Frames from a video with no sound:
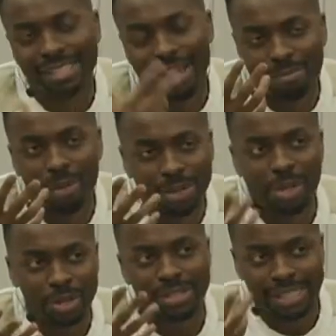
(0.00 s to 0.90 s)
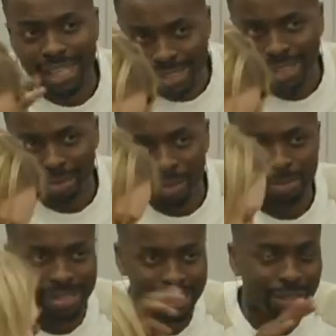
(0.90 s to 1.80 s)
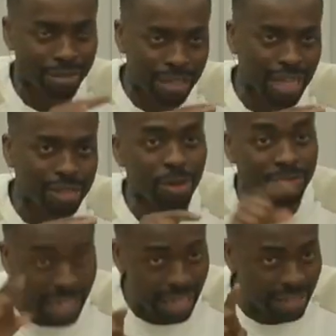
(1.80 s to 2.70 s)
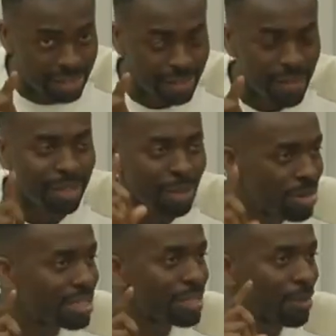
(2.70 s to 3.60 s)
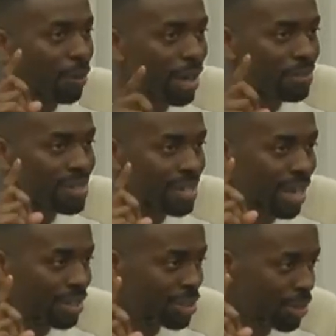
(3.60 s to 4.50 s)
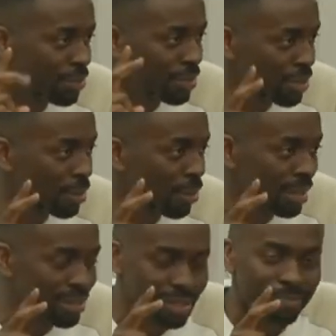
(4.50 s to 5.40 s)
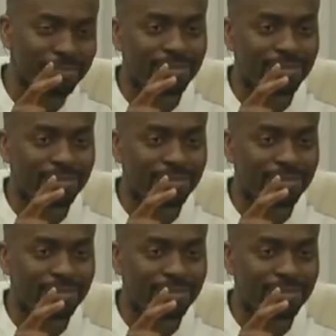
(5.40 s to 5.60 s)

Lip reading: because I'm more used to seeing single moms than single dads with kids. The reason is my wife is in Nigeria for 2 weeks.